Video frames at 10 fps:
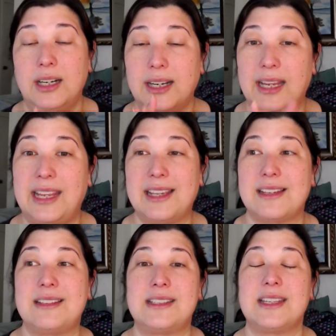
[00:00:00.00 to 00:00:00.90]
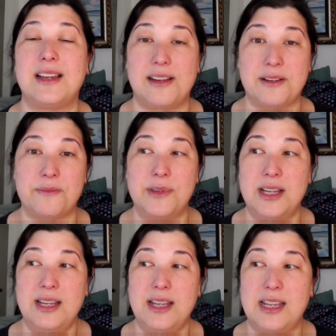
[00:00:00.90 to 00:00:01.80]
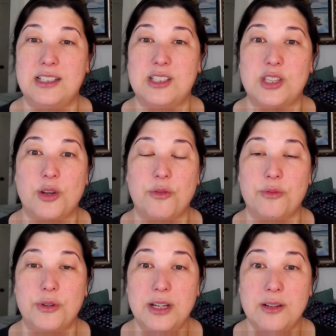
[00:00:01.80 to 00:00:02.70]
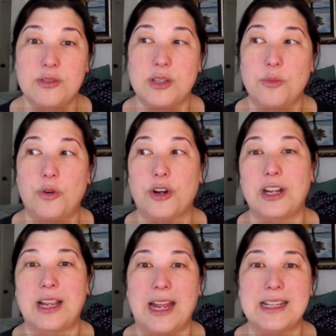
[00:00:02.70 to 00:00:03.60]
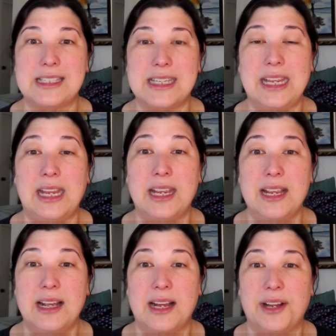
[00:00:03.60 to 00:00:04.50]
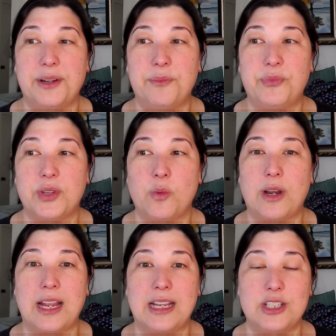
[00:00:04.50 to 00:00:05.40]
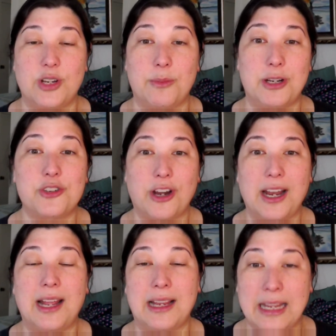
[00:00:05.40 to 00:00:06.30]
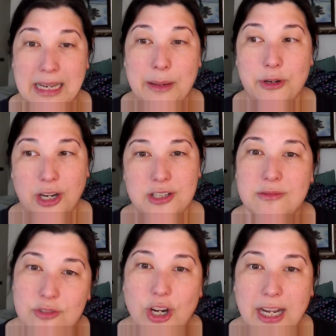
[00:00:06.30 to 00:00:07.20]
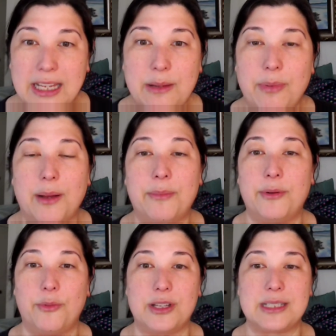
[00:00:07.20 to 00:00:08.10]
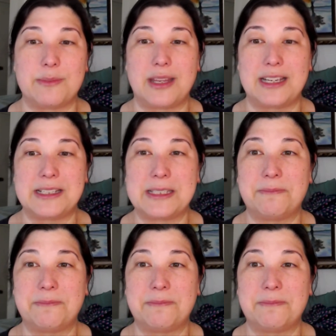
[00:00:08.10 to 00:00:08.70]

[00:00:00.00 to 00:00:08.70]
and um, and so so we're going to kind of see um, what I can do. I'm going to try again. I'm going to try to keep up with some things.